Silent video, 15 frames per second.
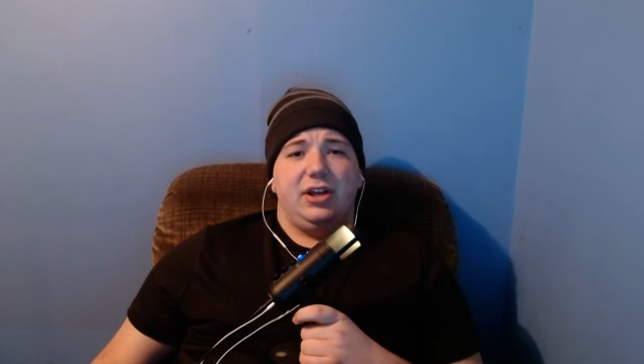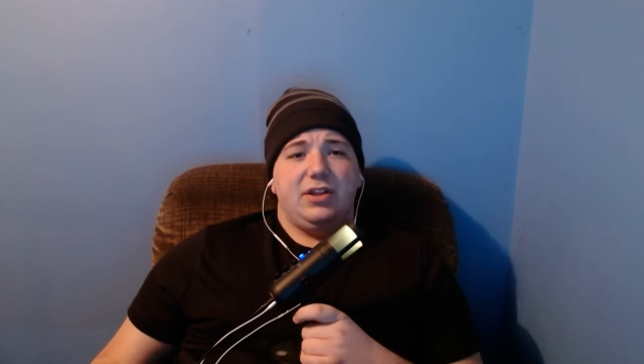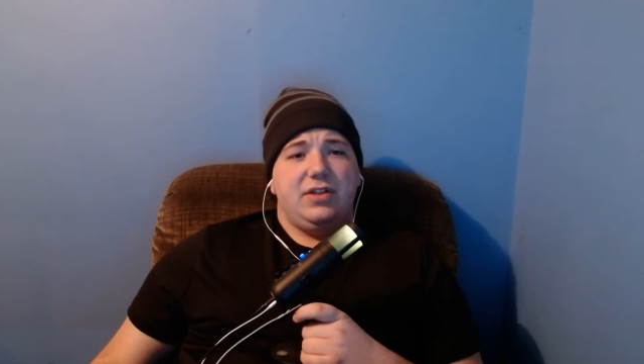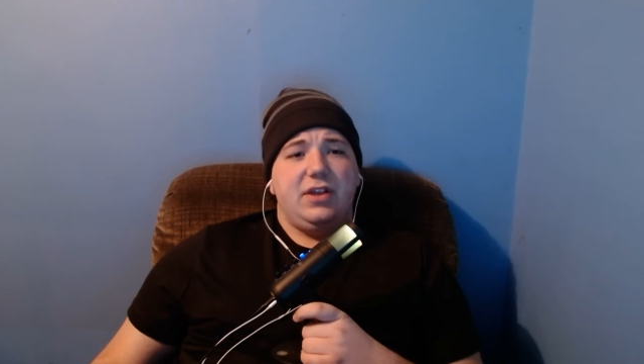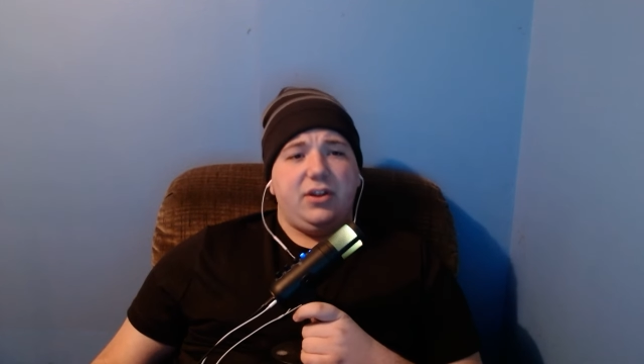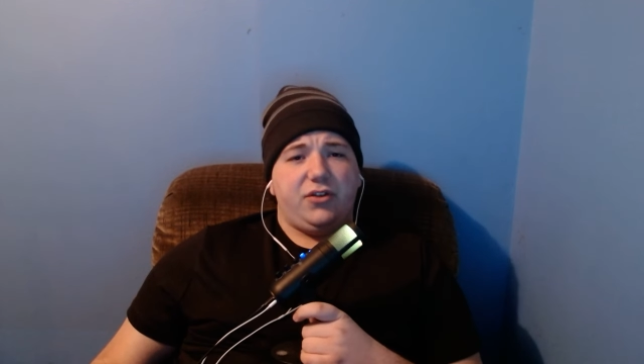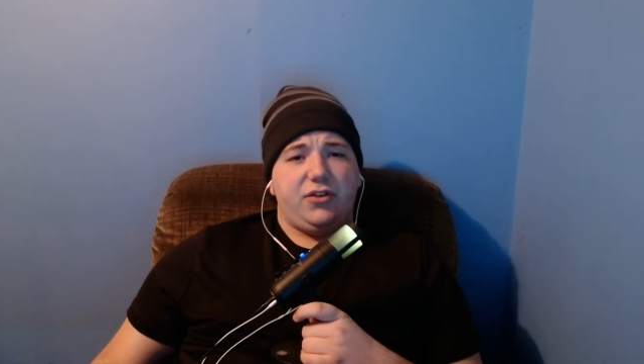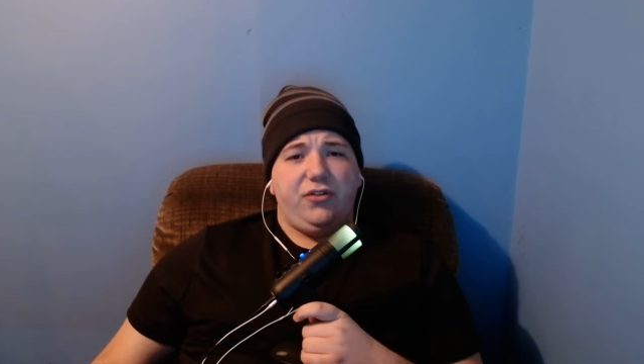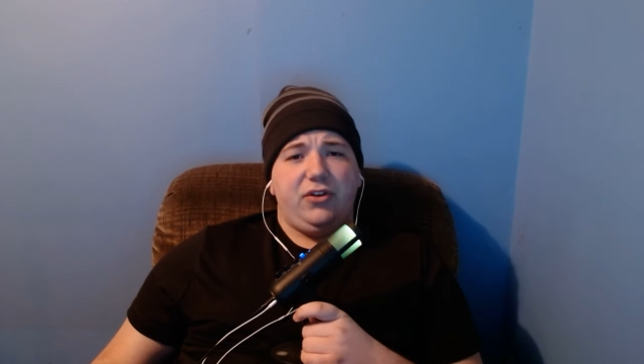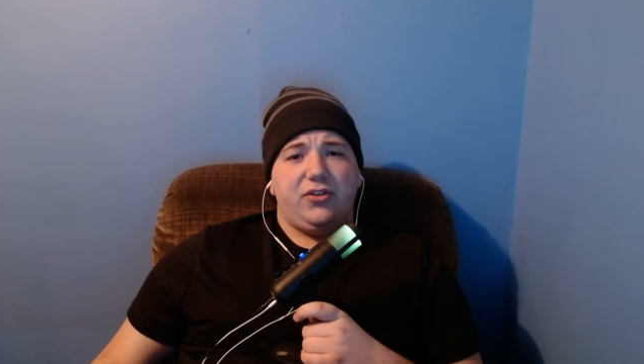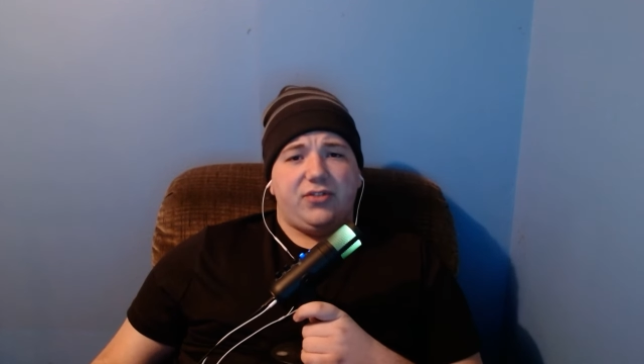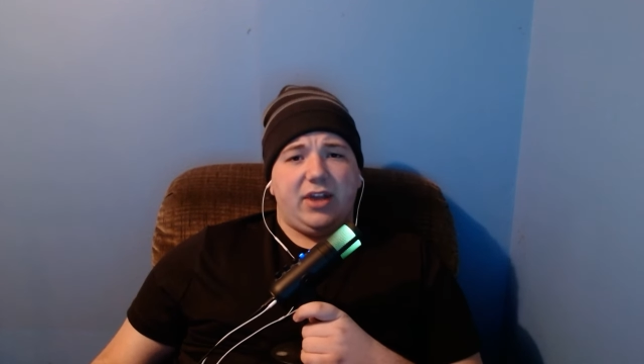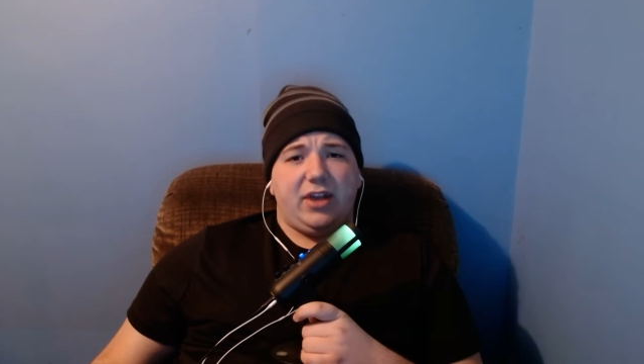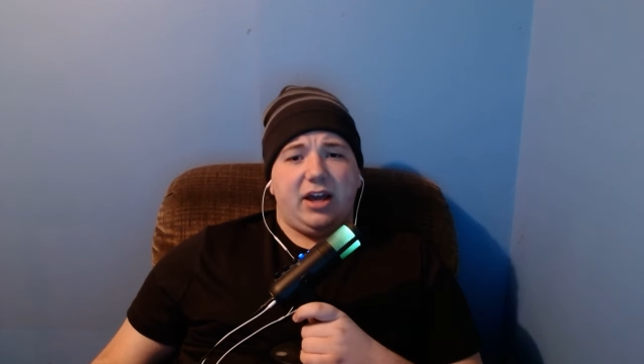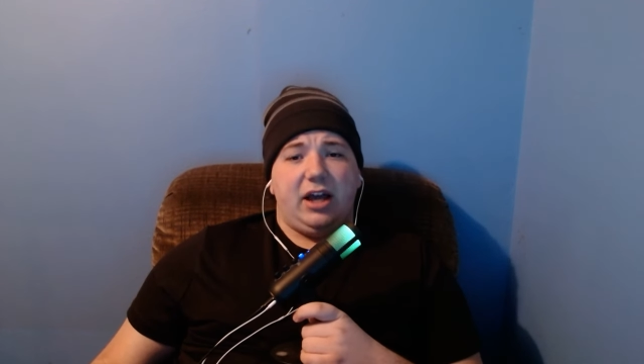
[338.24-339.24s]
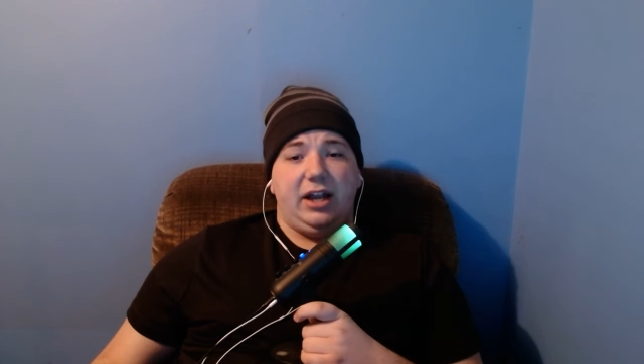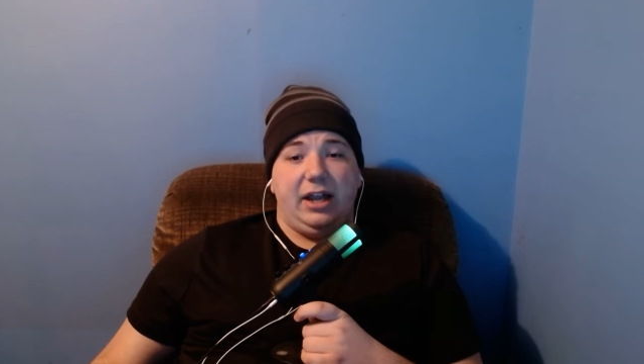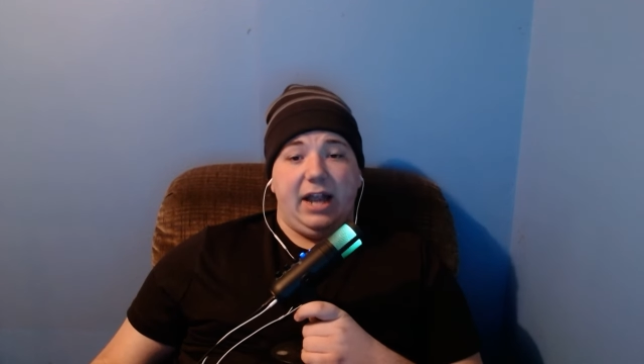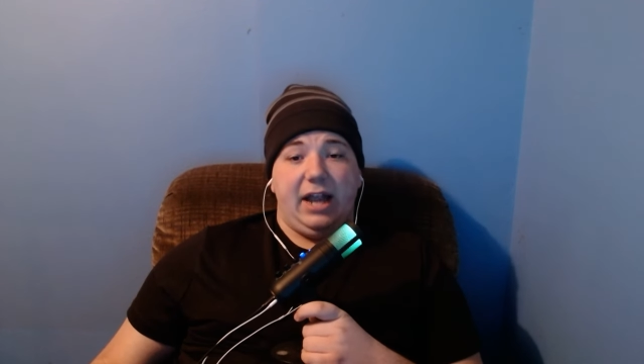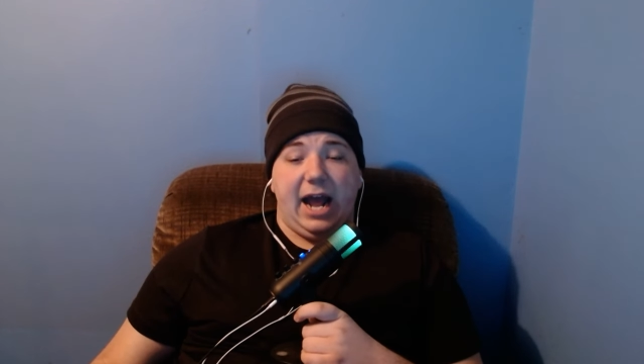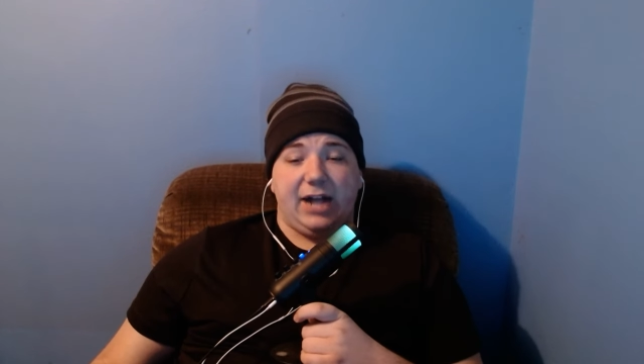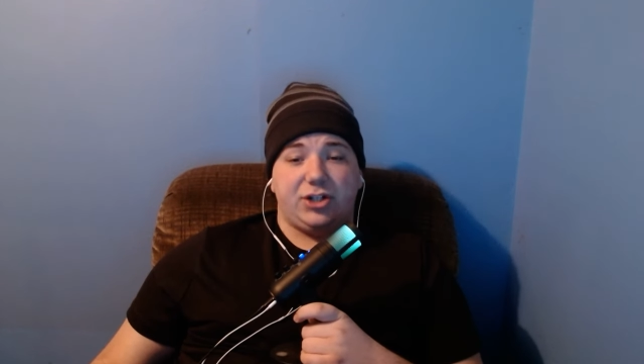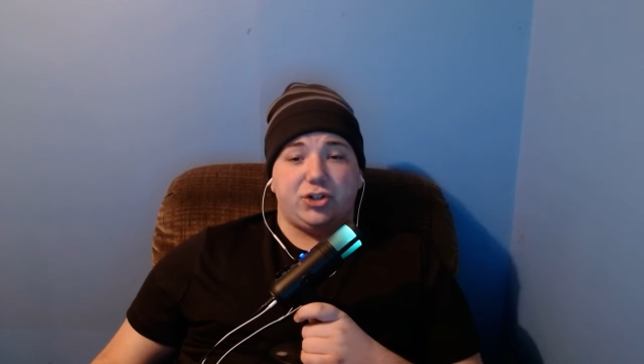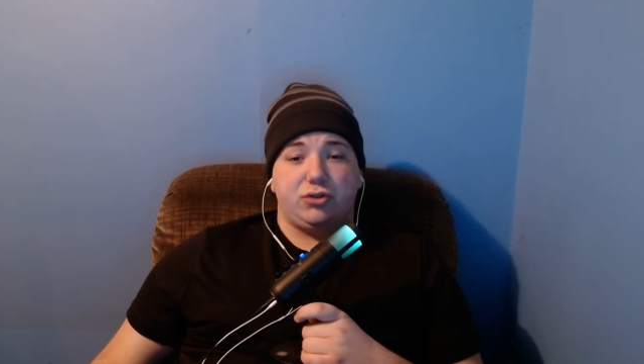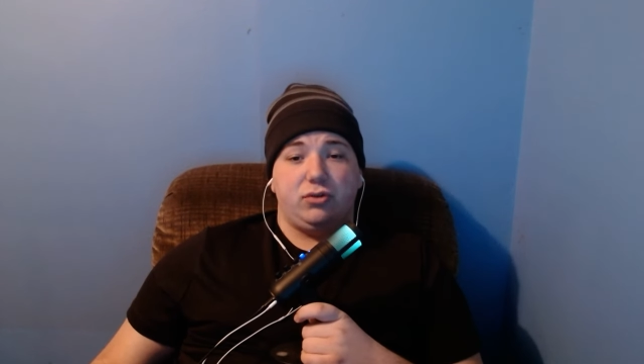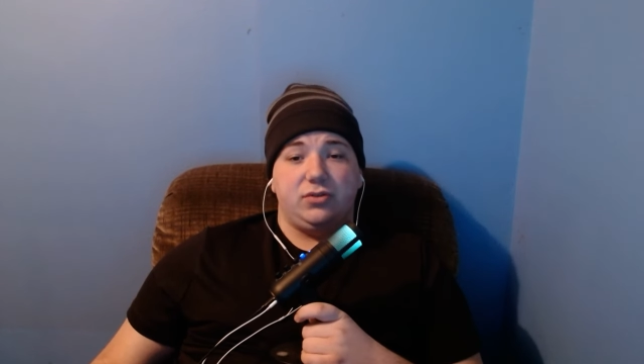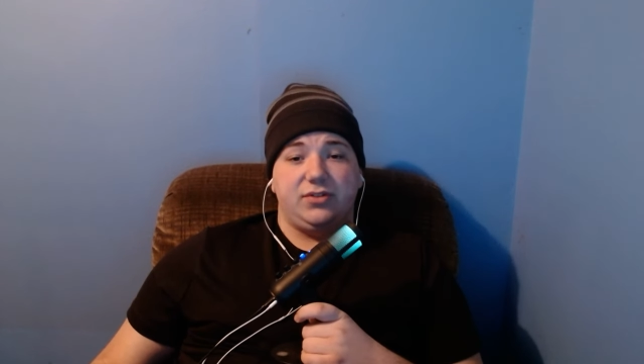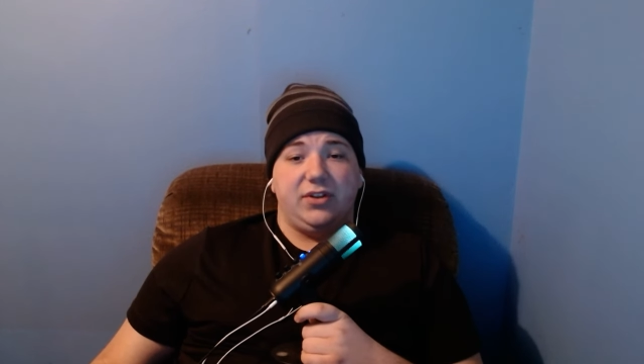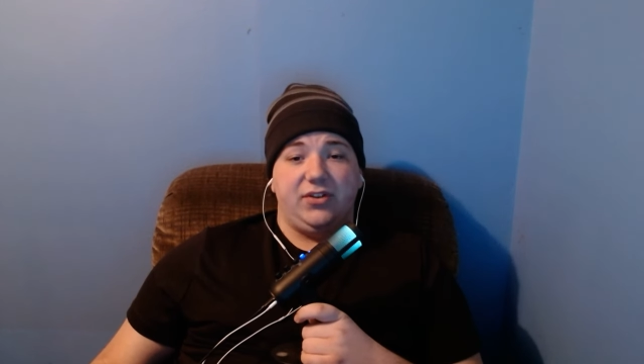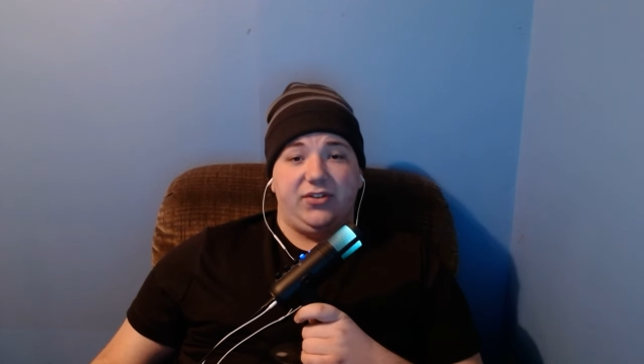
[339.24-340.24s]
This feels like a
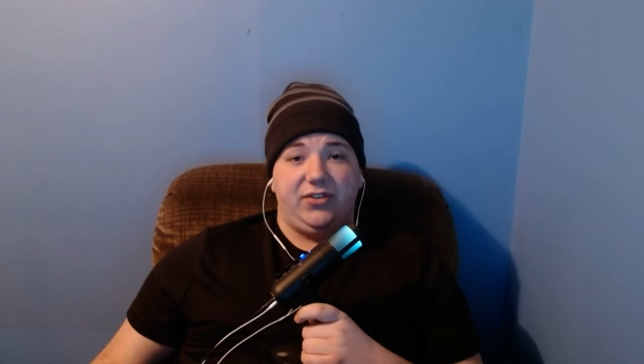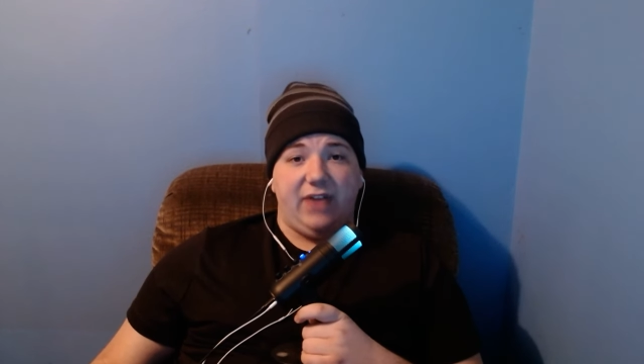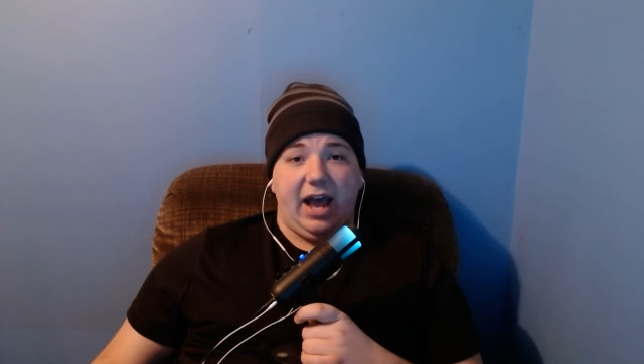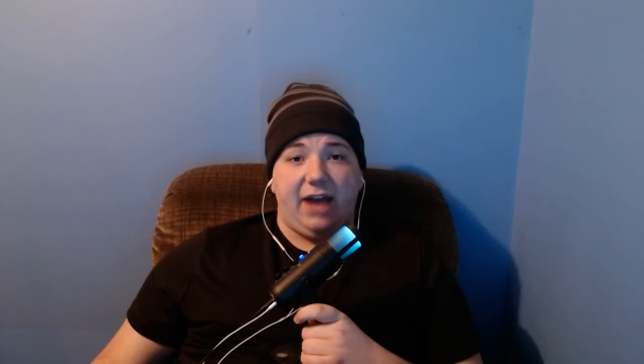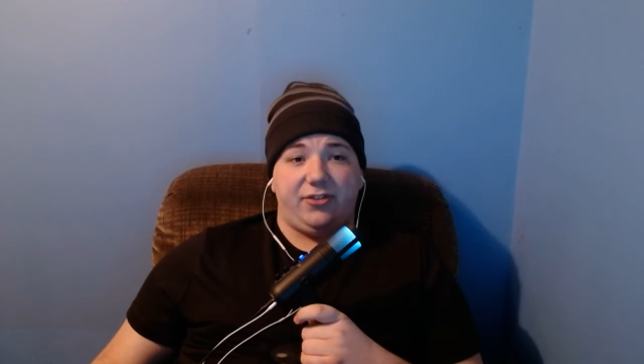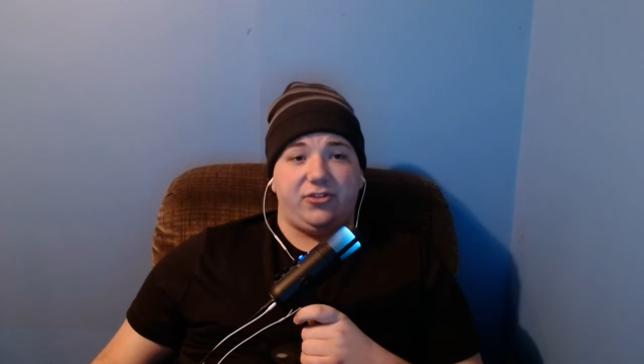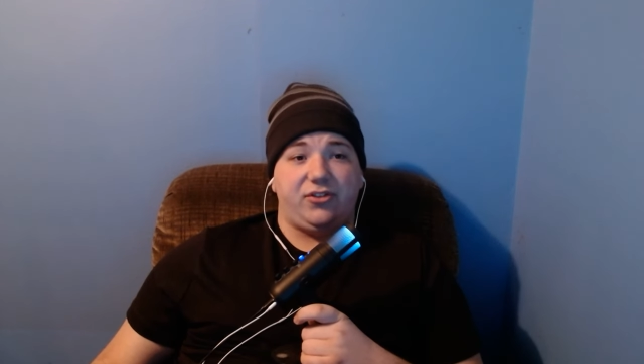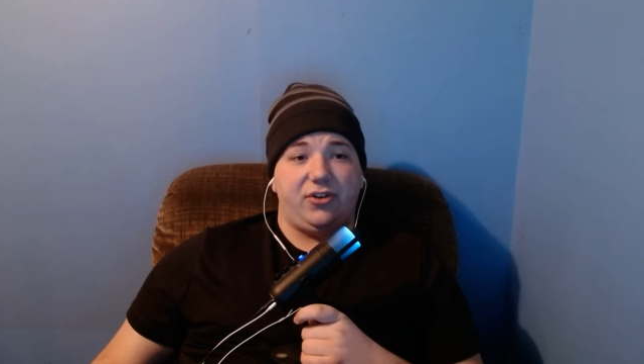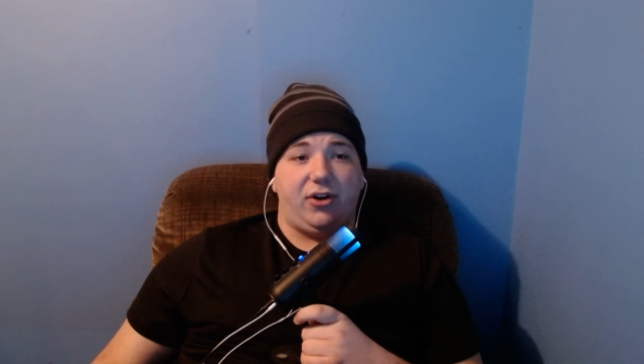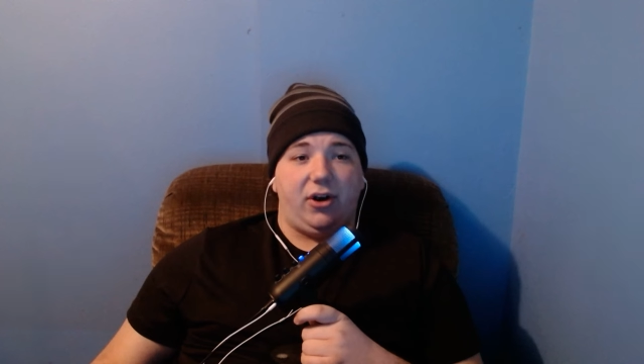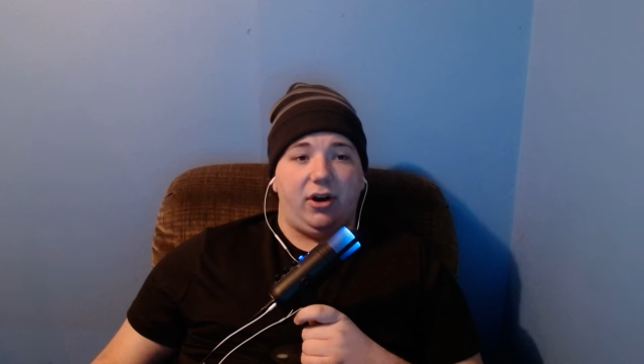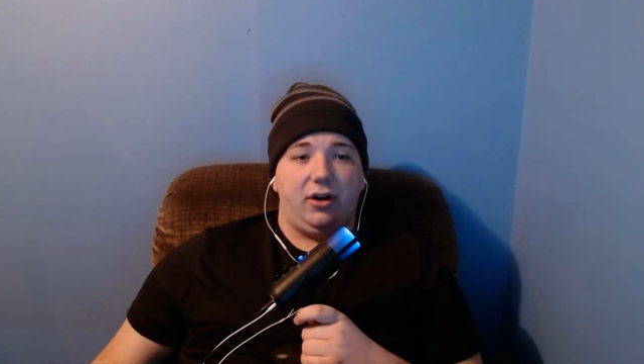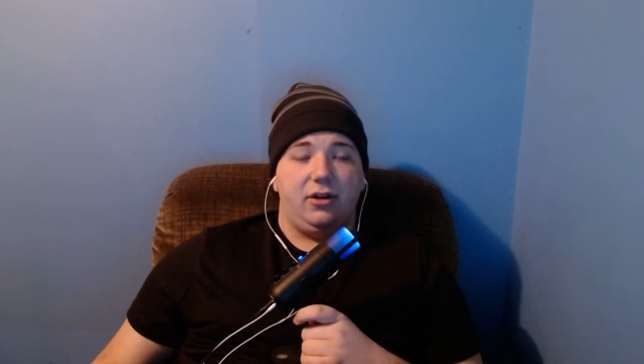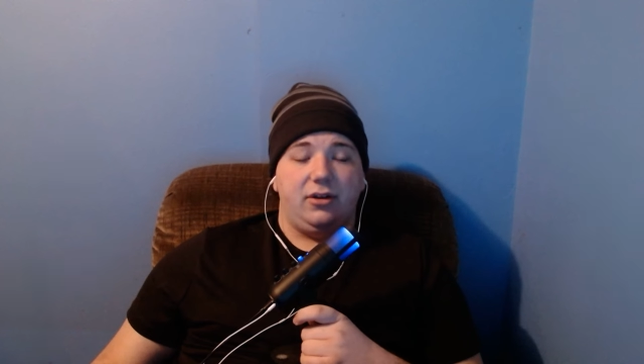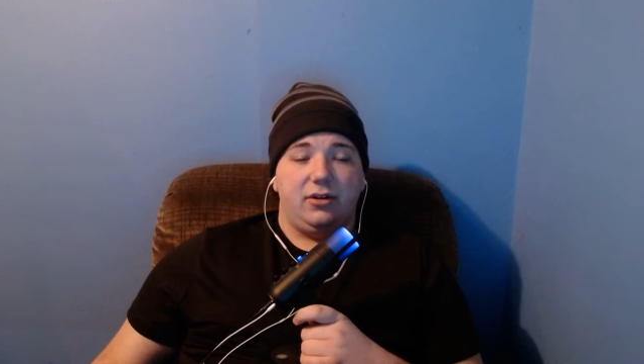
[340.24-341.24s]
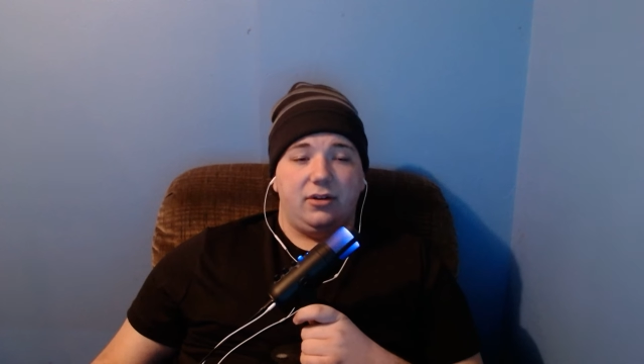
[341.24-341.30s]
natural disaster.